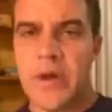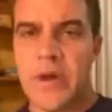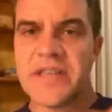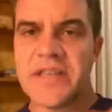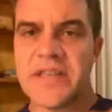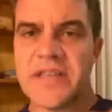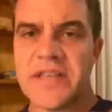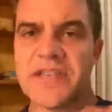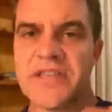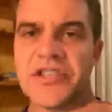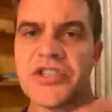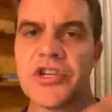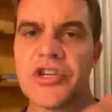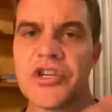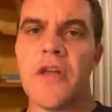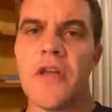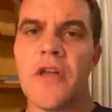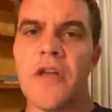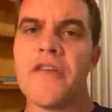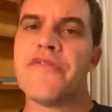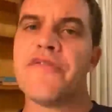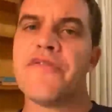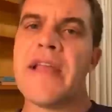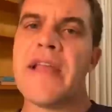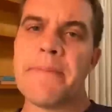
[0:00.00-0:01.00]
on the
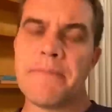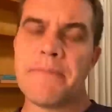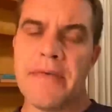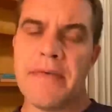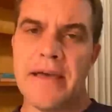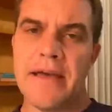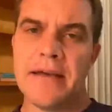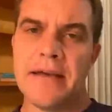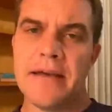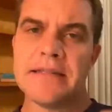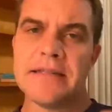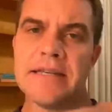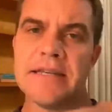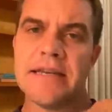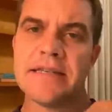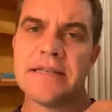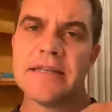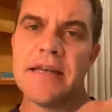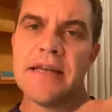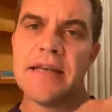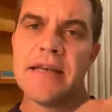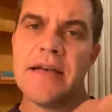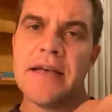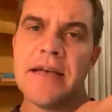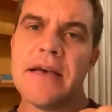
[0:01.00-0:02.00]
flap there. It says,
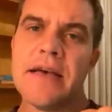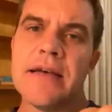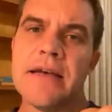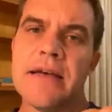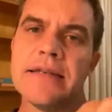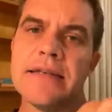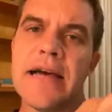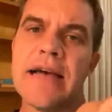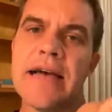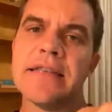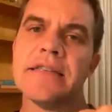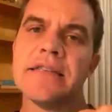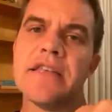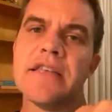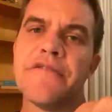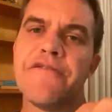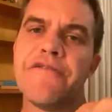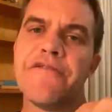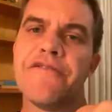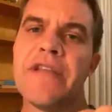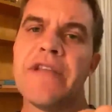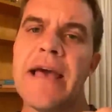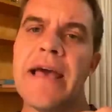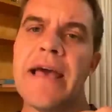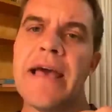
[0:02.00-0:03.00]
does the
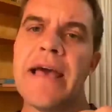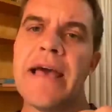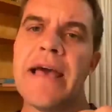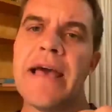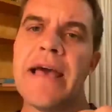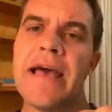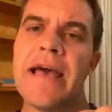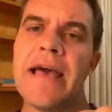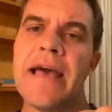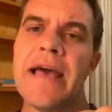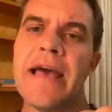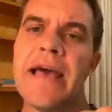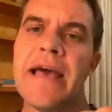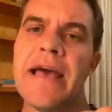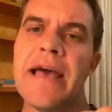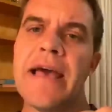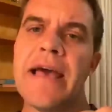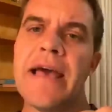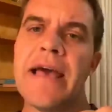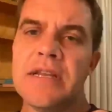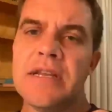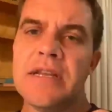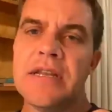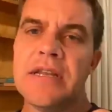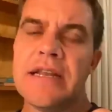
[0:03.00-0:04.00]
flap dissection
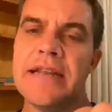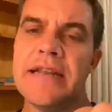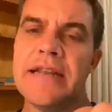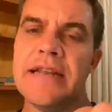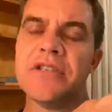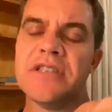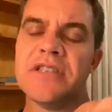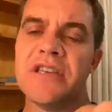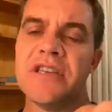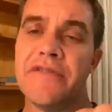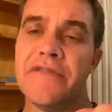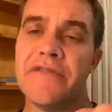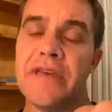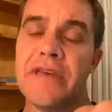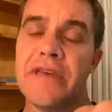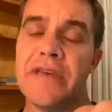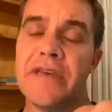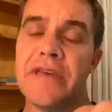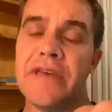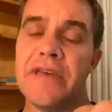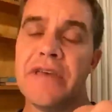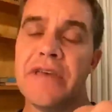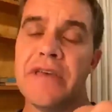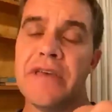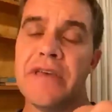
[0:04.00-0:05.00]
lead to severe
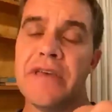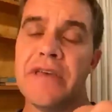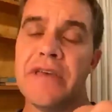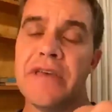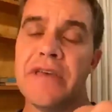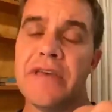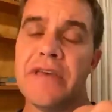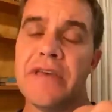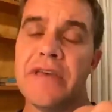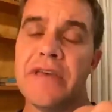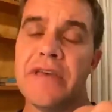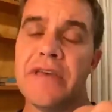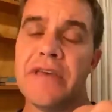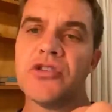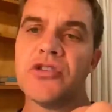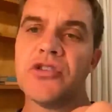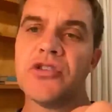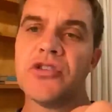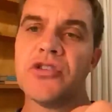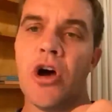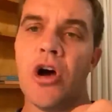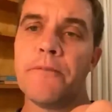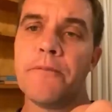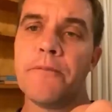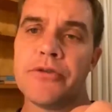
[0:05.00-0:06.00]
edema
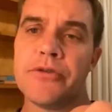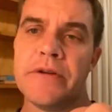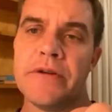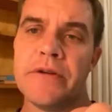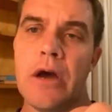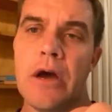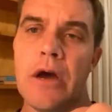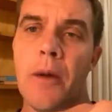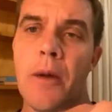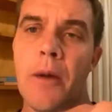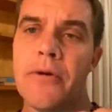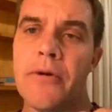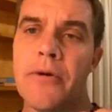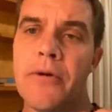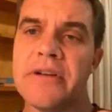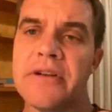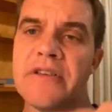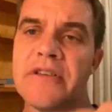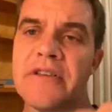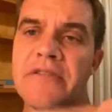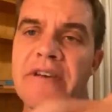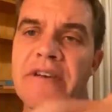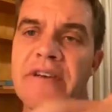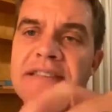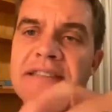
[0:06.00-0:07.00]
post-operative
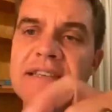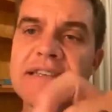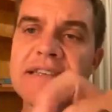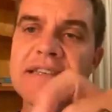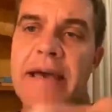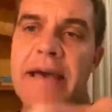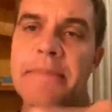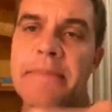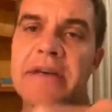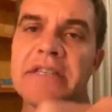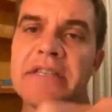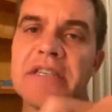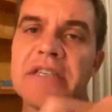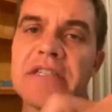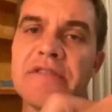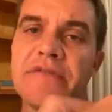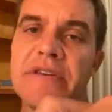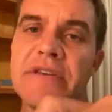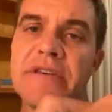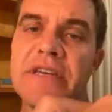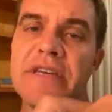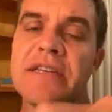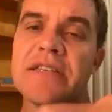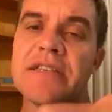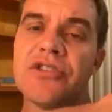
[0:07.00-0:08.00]
as it damages
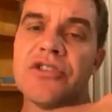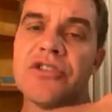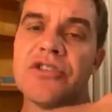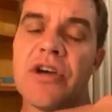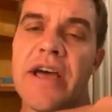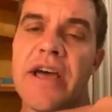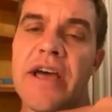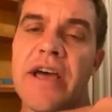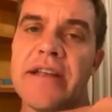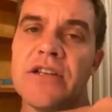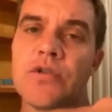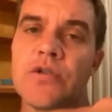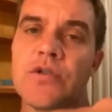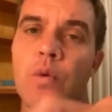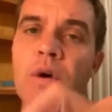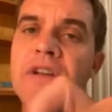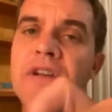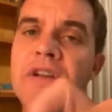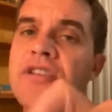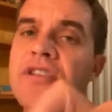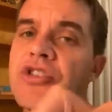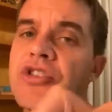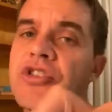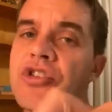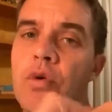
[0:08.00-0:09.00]
venous drainage? What
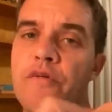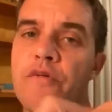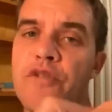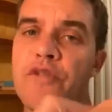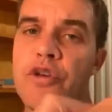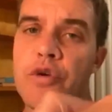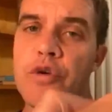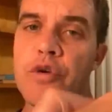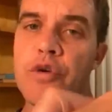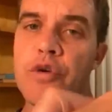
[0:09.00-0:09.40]
is your view?